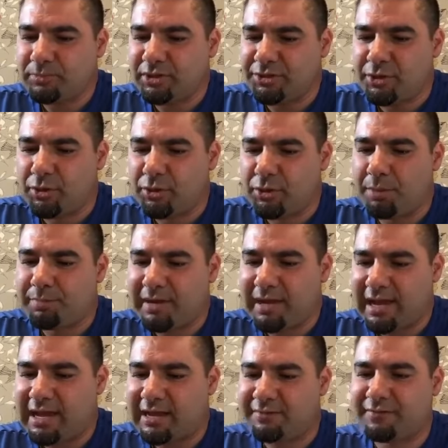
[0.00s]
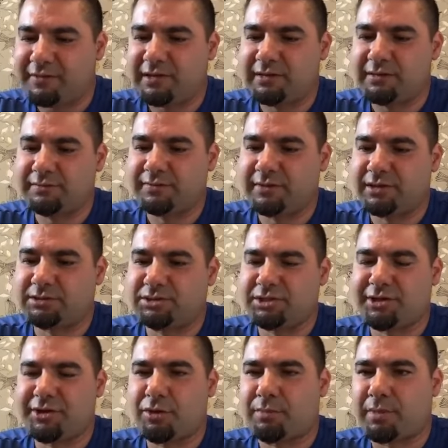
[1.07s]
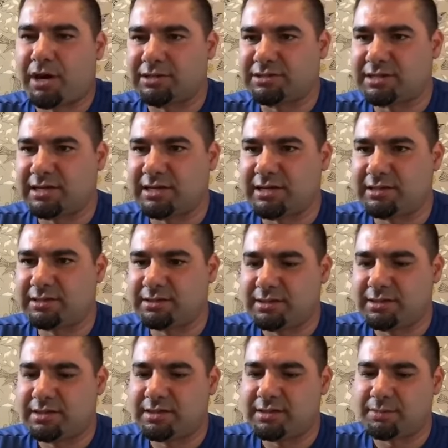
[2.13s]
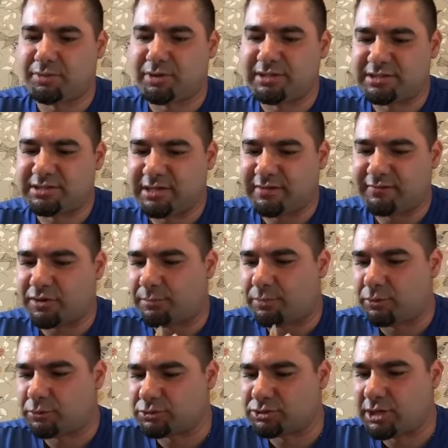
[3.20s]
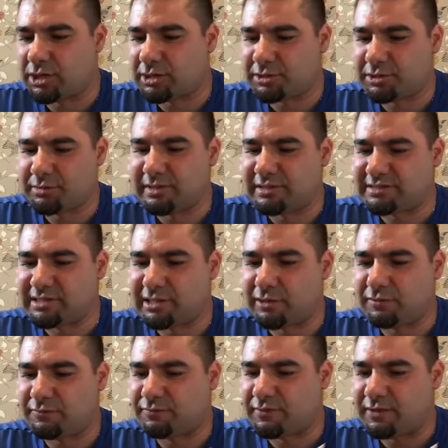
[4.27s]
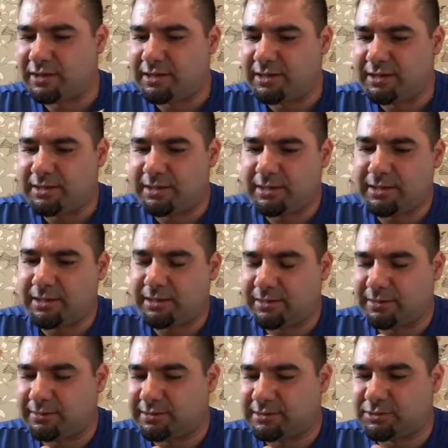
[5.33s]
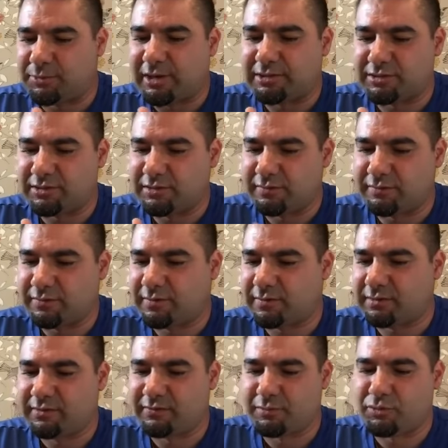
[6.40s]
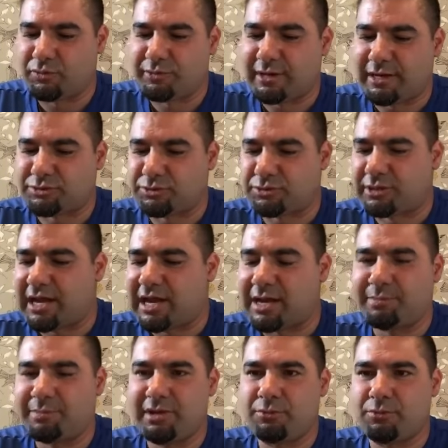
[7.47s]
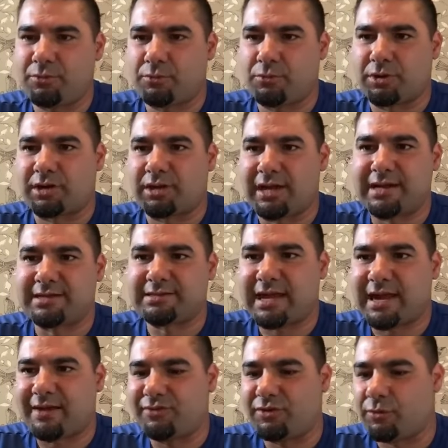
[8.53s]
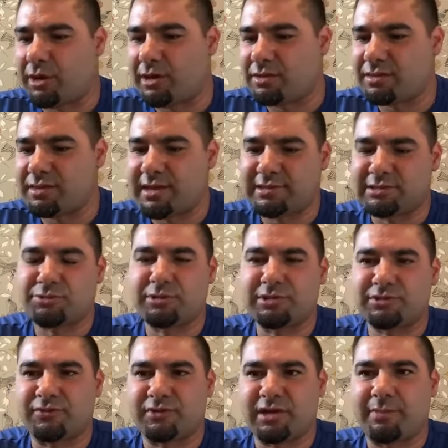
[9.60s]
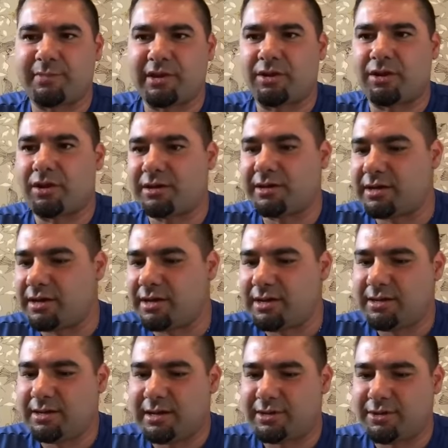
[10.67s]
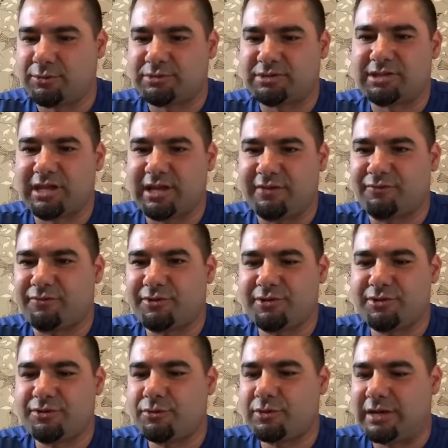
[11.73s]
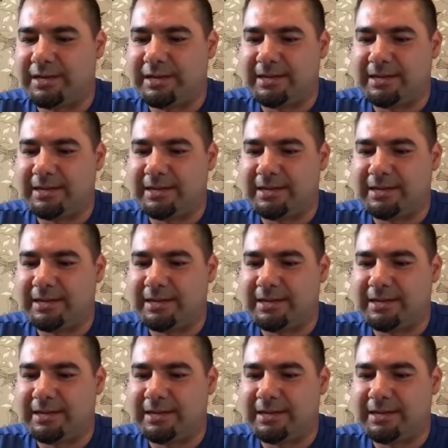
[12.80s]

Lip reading: on behalf of Gidio Mosca, the president of Caboto Soccer, and myself, the director of Liverpool International Academy, we're glad to have you on. Thanks, Chris, for coming on. I know it's late for you.